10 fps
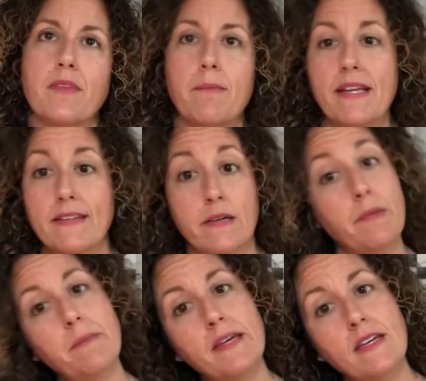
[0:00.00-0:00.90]
make the
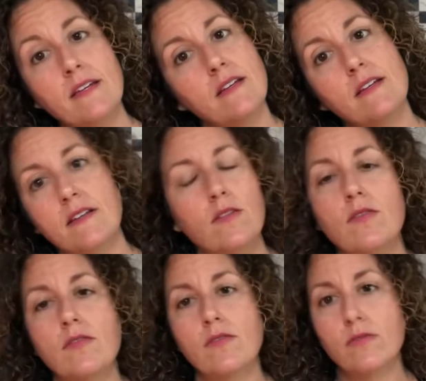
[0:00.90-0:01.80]
commitment,
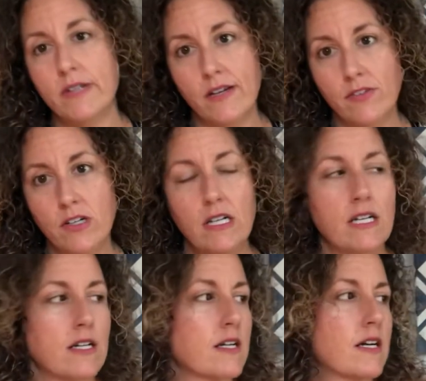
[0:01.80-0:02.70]
whatever.
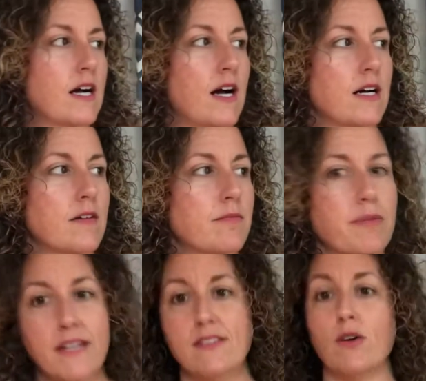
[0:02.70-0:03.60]

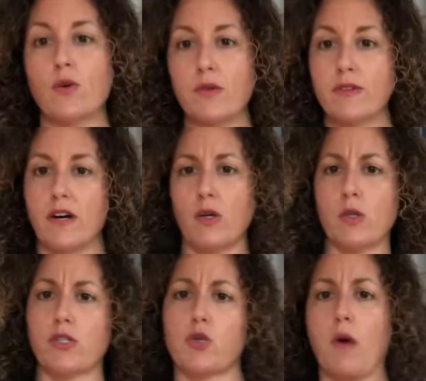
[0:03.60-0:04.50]
Because old
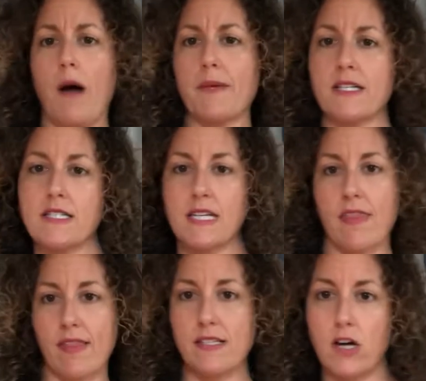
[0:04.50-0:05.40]
traumas in
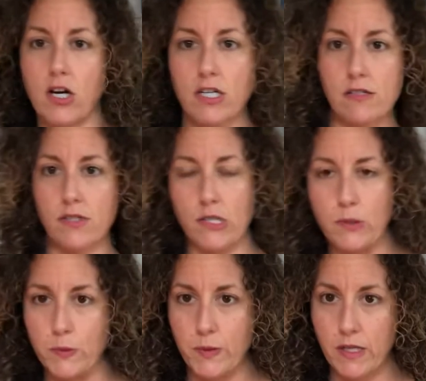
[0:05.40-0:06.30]
this heart
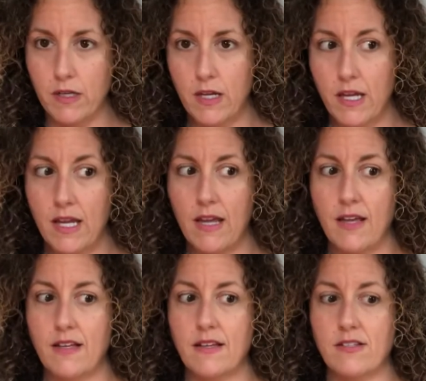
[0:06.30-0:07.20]
zone.
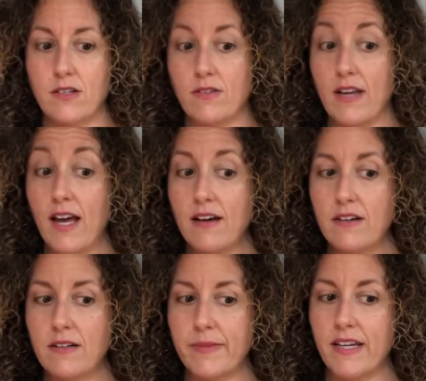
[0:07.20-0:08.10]
So
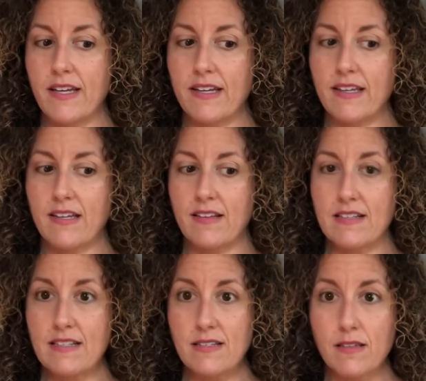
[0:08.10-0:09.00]
now I'm like,
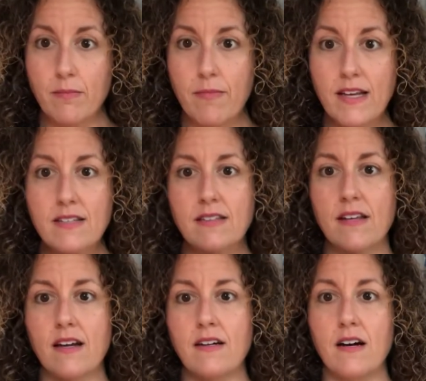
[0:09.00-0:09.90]
this is the medicine
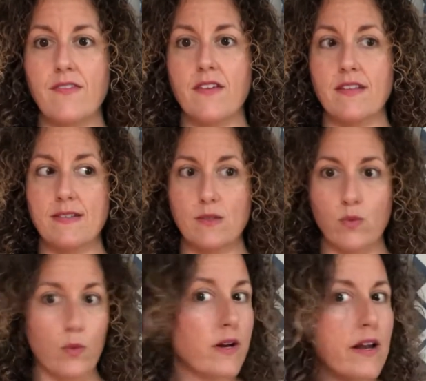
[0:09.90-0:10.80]
that I offer. This is
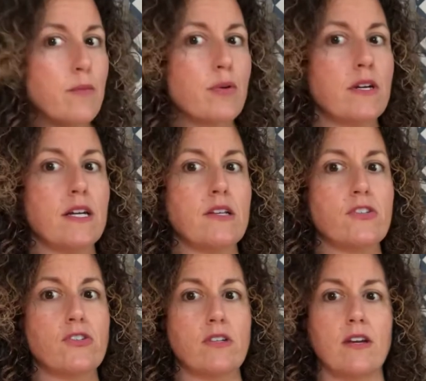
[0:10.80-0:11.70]
what I
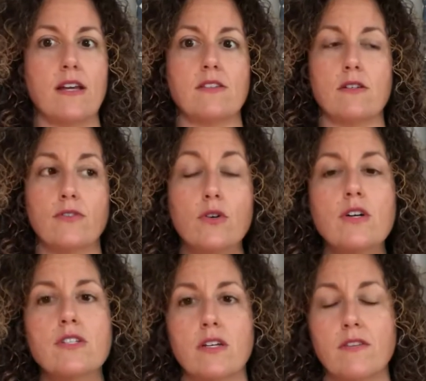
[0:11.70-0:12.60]
preach. And so of
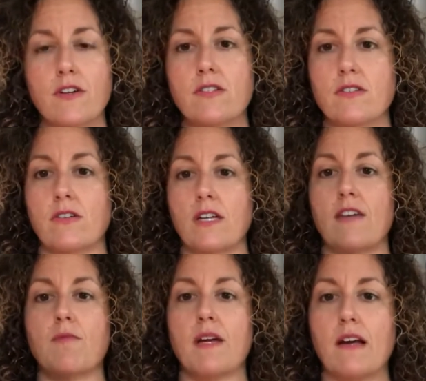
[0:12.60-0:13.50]
course the universe is going to
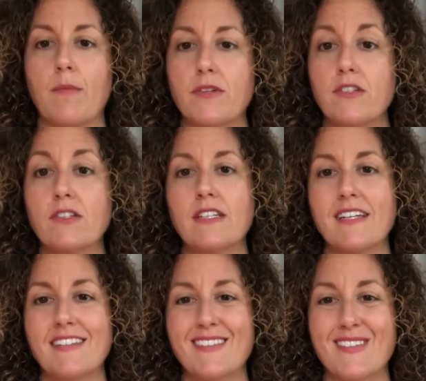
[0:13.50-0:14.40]
give me an
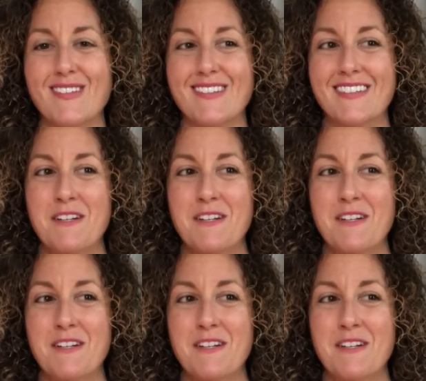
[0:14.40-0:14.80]
opportunity to